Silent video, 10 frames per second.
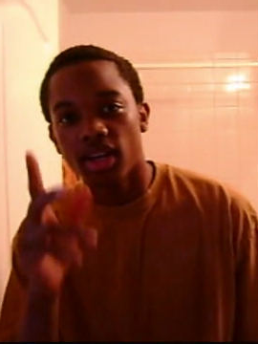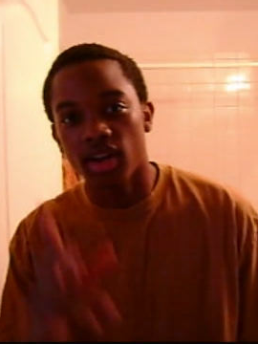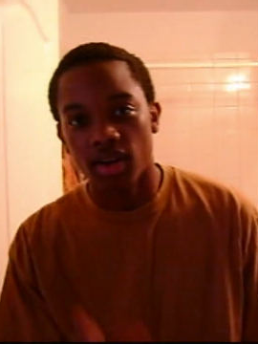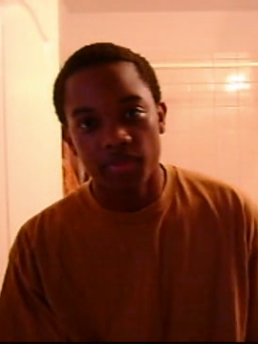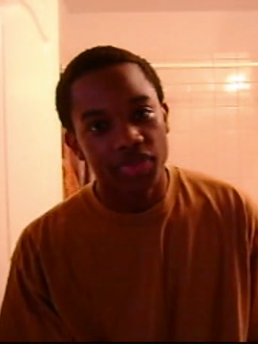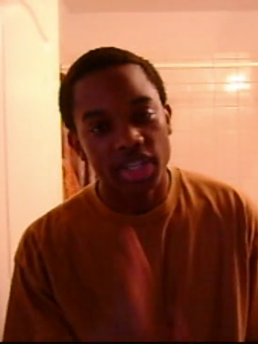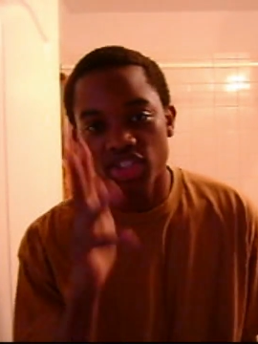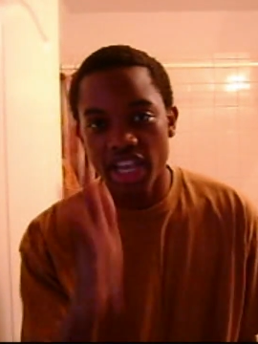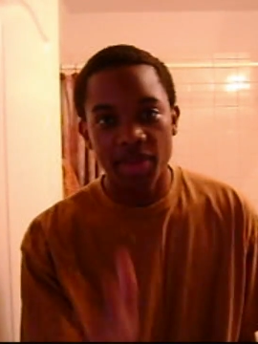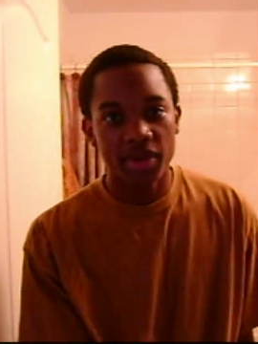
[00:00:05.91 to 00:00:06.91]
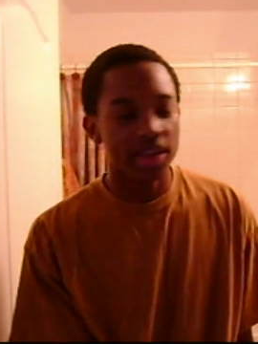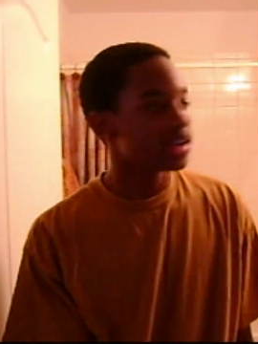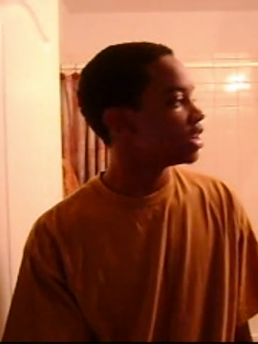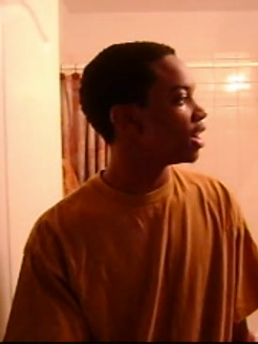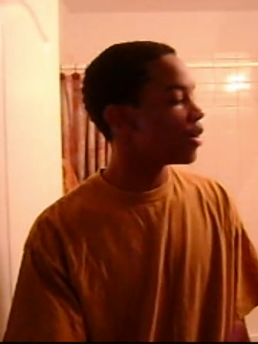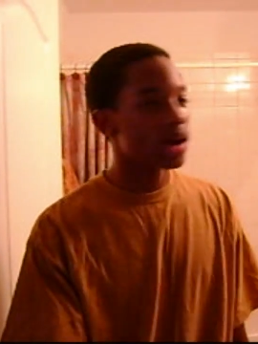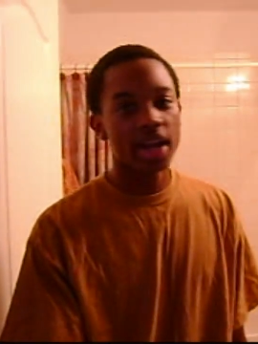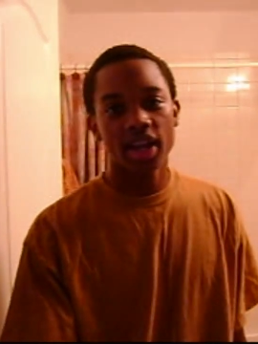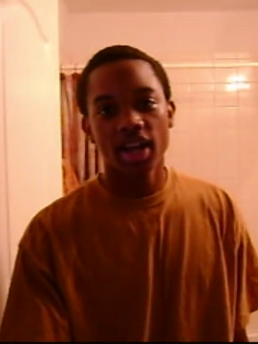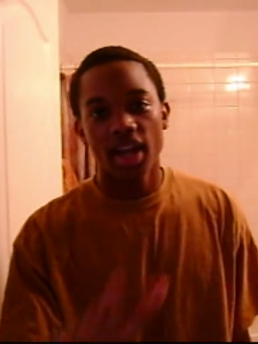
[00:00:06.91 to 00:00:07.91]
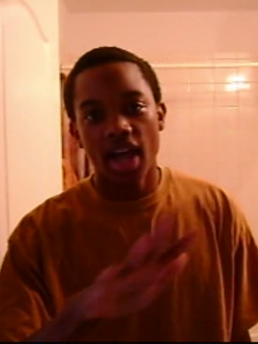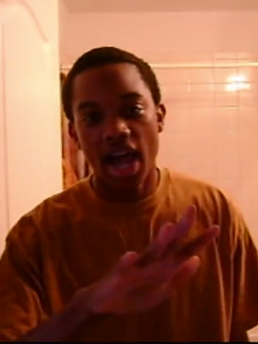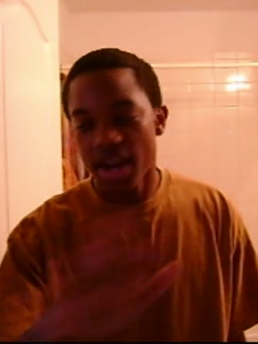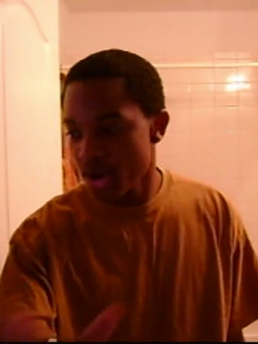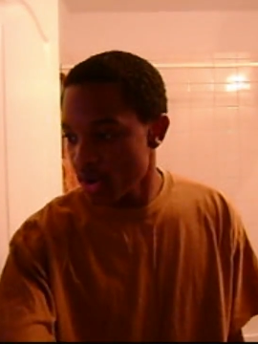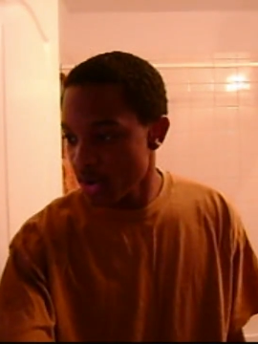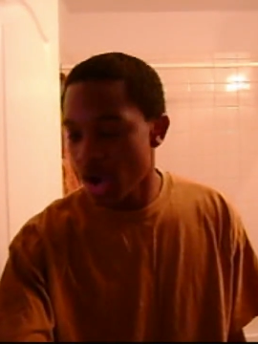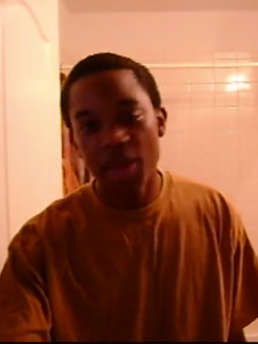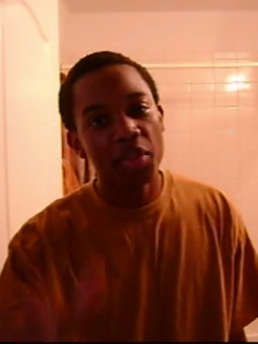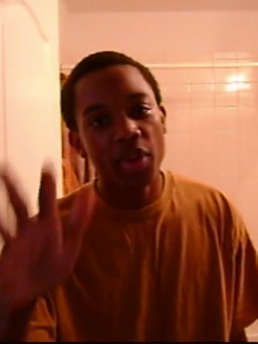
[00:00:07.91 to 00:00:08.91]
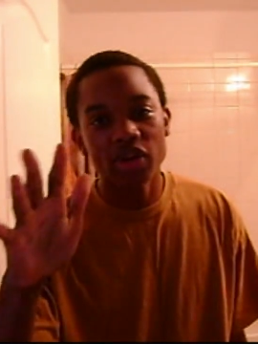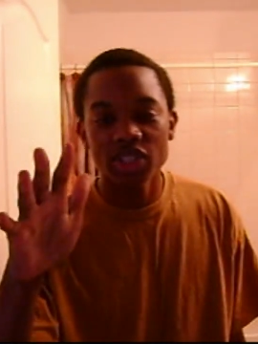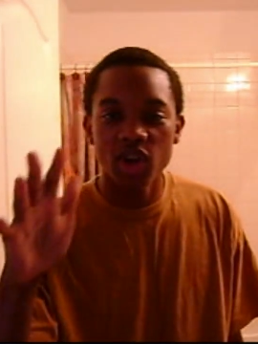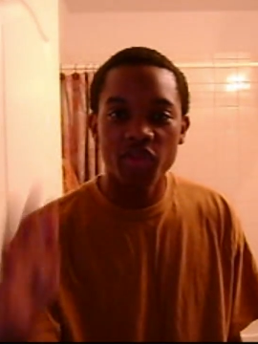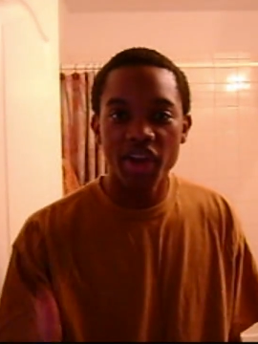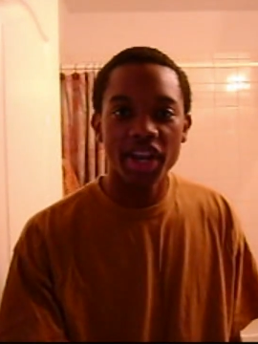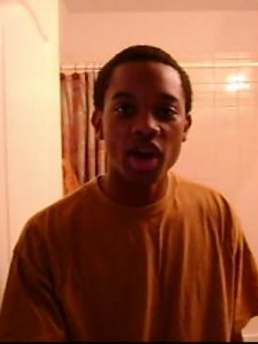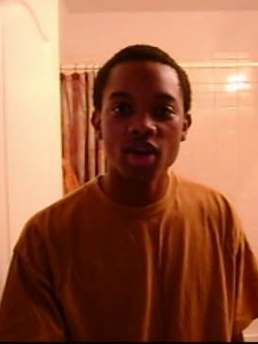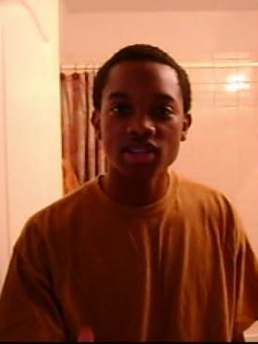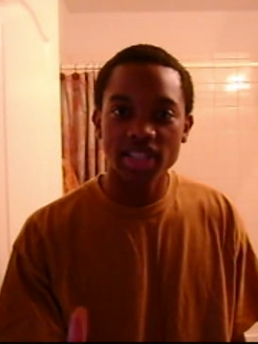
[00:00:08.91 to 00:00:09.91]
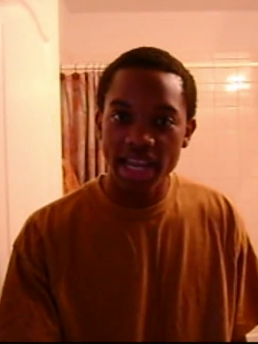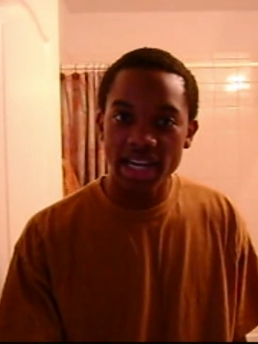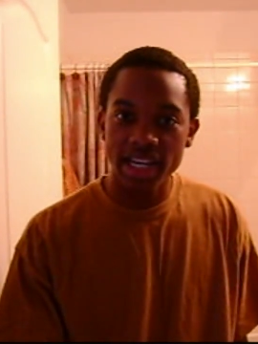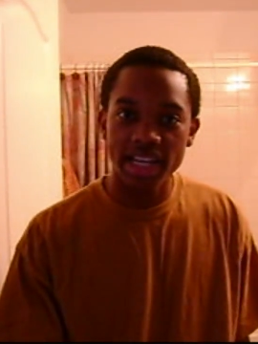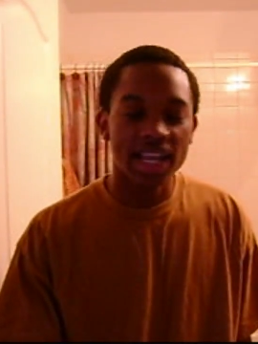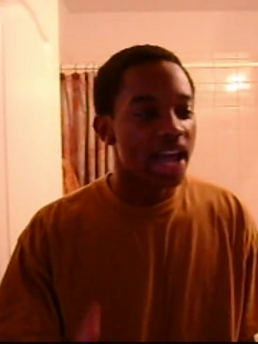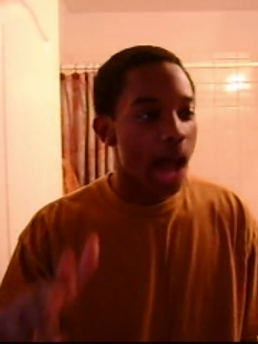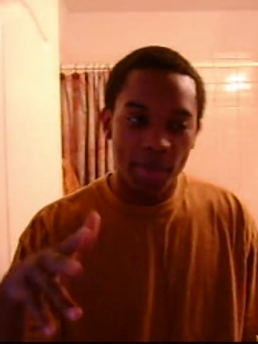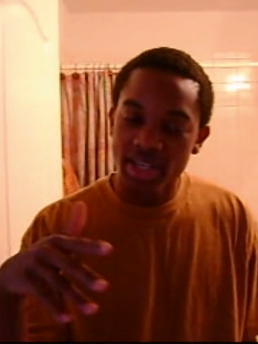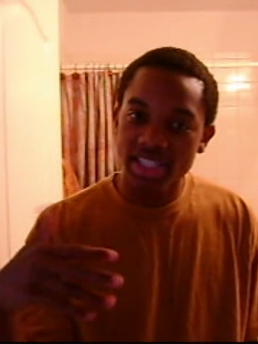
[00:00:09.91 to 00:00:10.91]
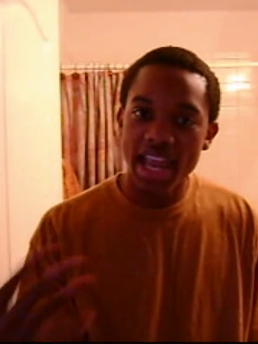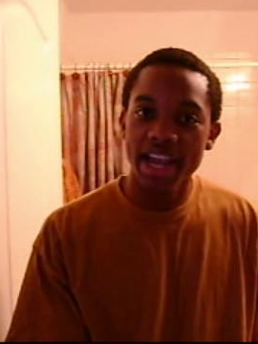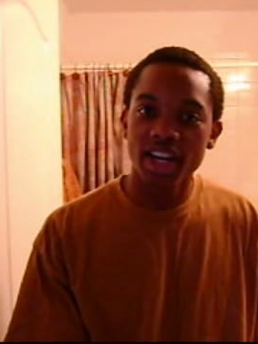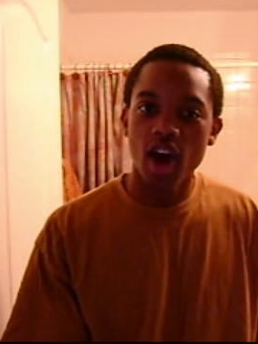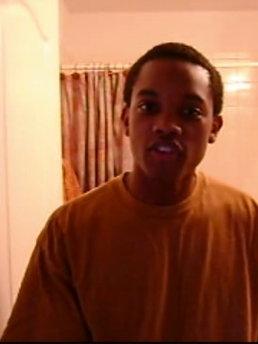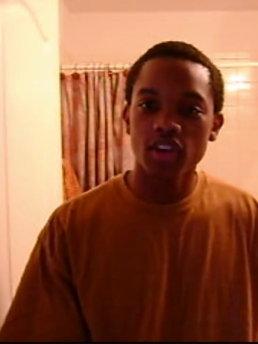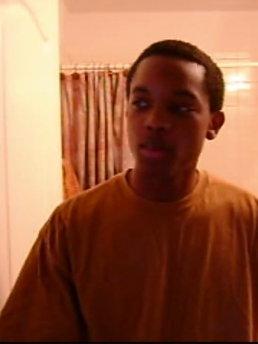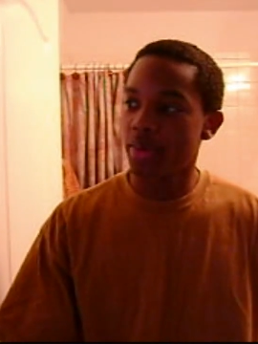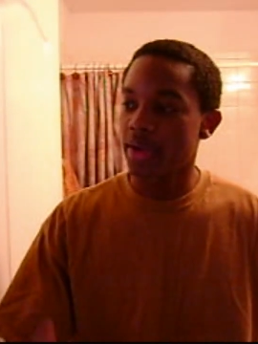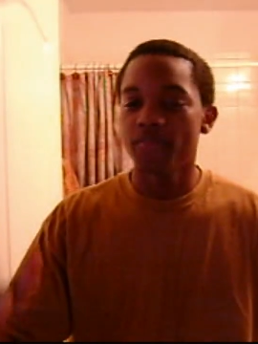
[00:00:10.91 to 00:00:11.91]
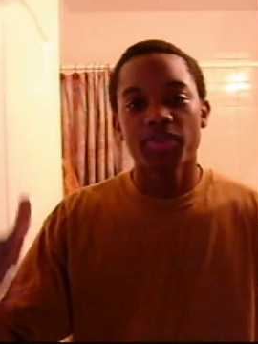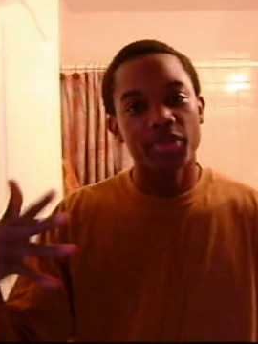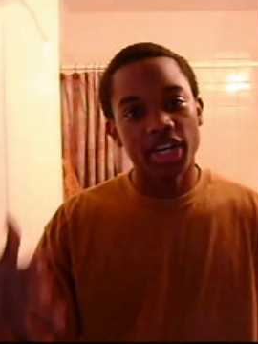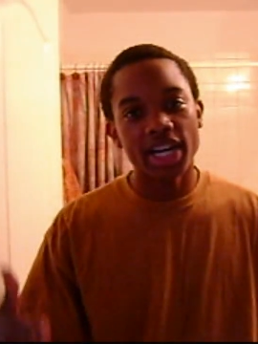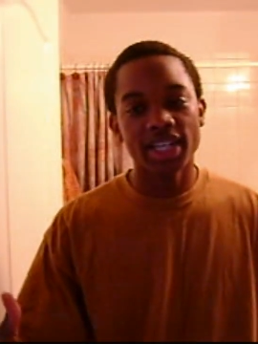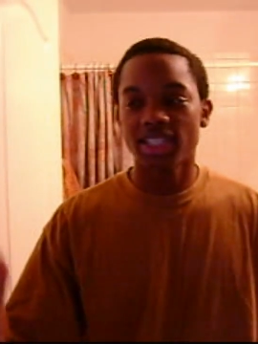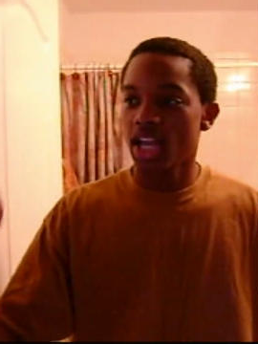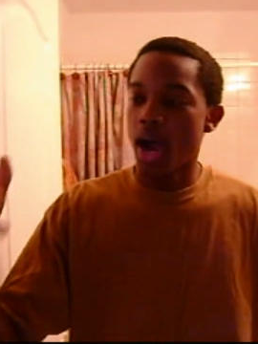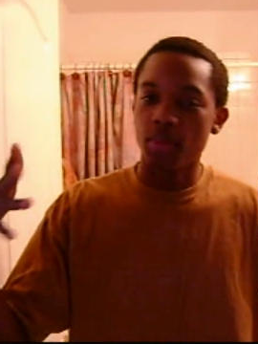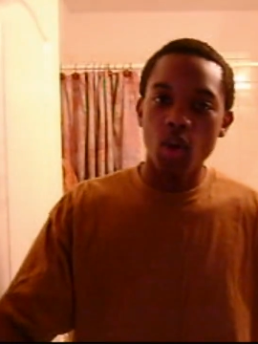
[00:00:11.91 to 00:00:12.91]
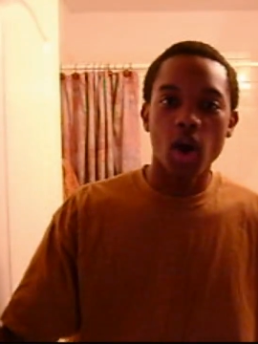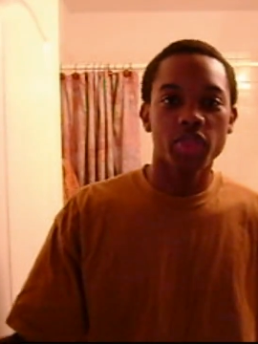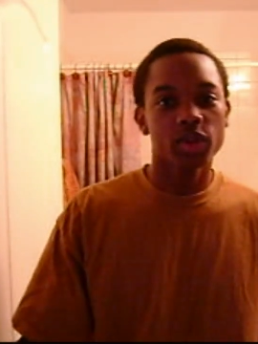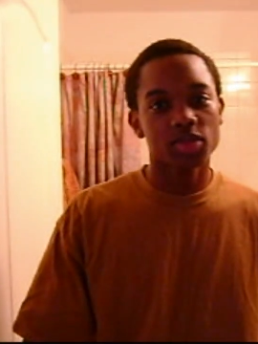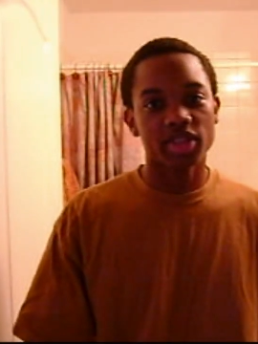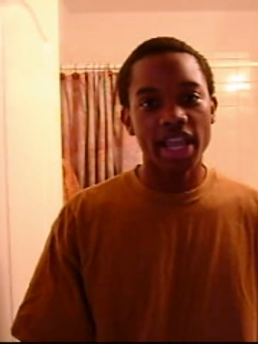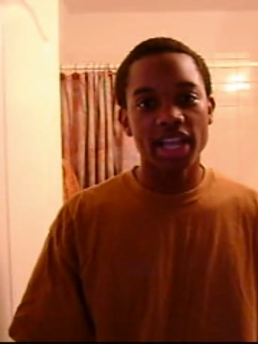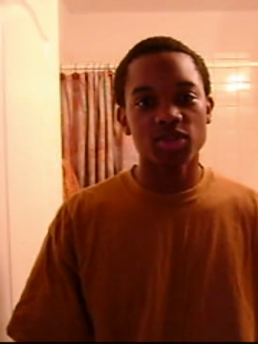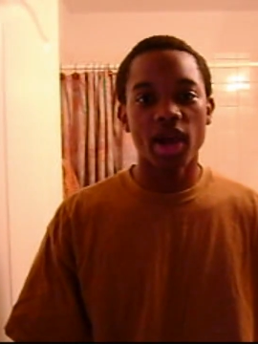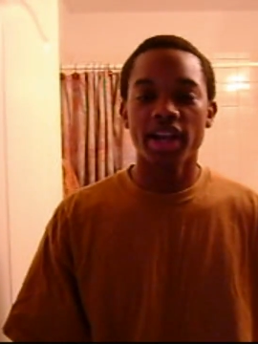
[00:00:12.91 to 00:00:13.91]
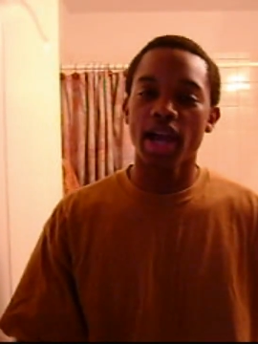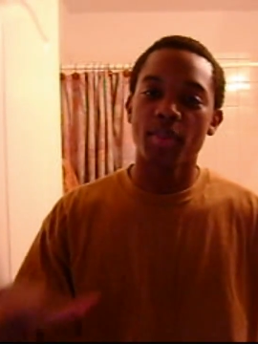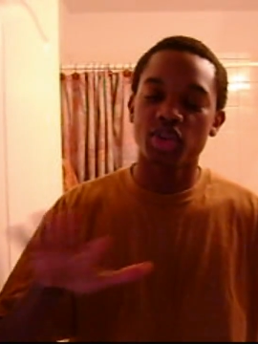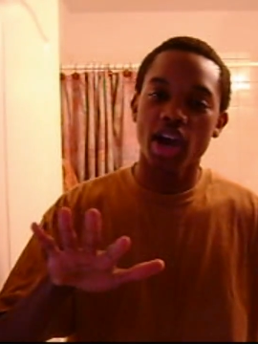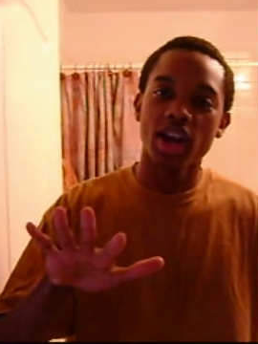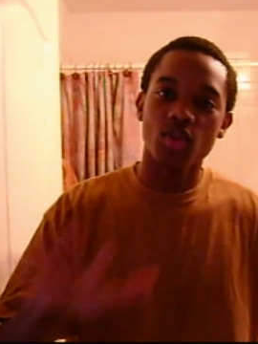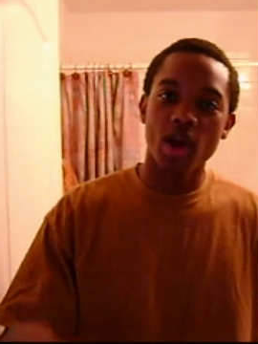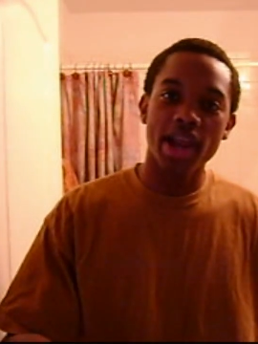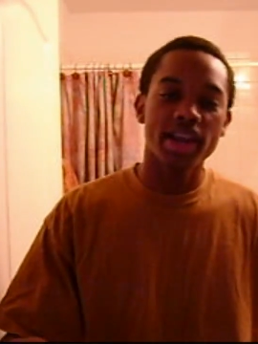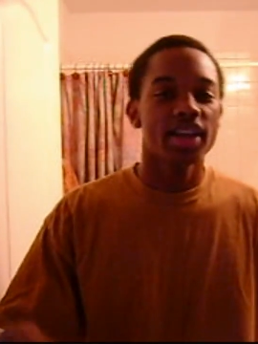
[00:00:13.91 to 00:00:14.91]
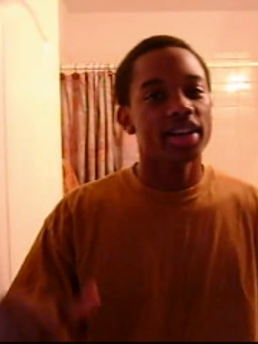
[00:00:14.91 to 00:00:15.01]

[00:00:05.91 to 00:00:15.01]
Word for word: look, this is JB, alright? I know I am posting no videos lately. I've been slacking off a little bit because I'm going through some things right now. I'm trying to write